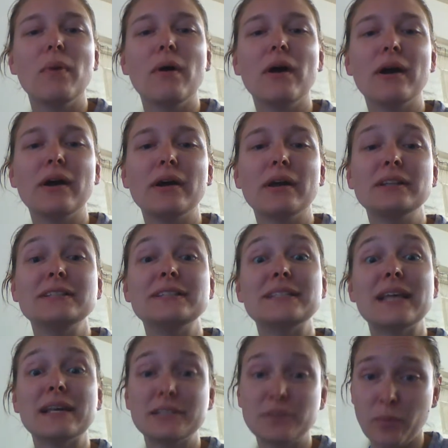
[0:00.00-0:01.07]

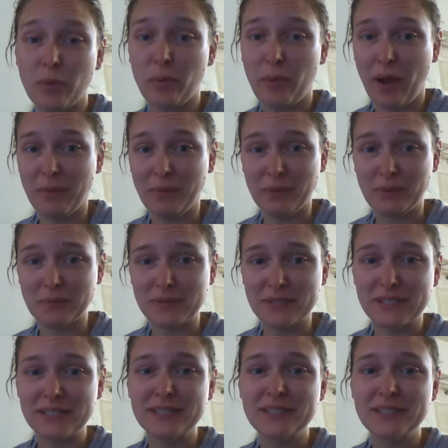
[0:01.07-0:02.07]
decimal problems.